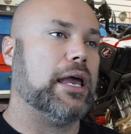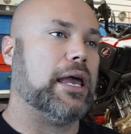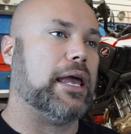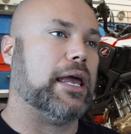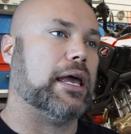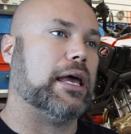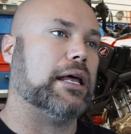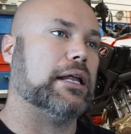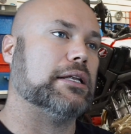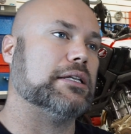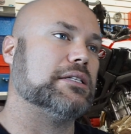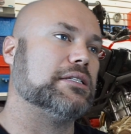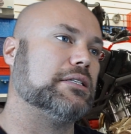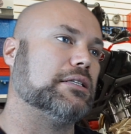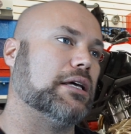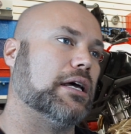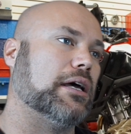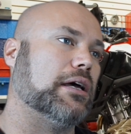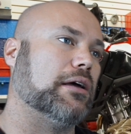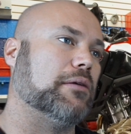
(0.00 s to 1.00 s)
And
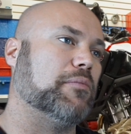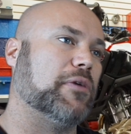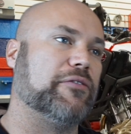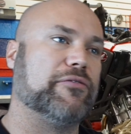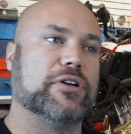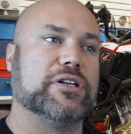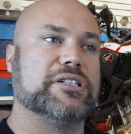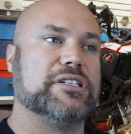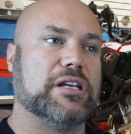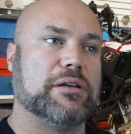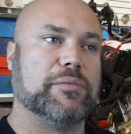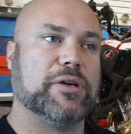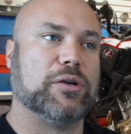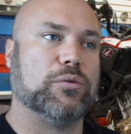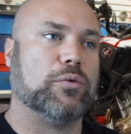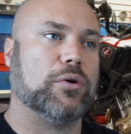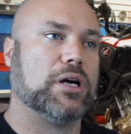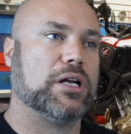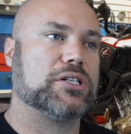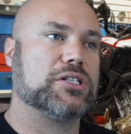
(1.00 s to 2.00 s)
my friend Tim
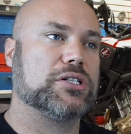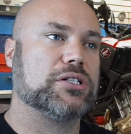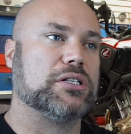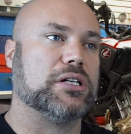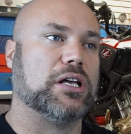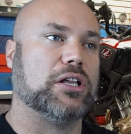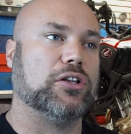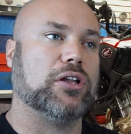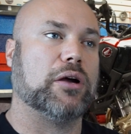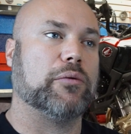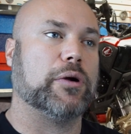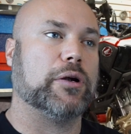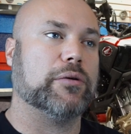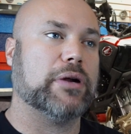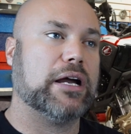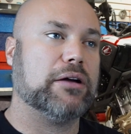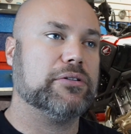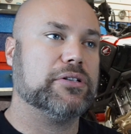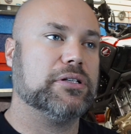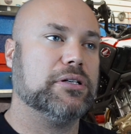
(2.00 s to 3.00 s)
had watched Long Way
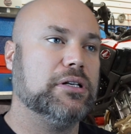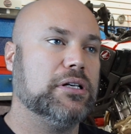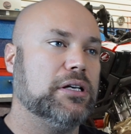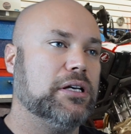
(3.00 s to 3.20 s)
Round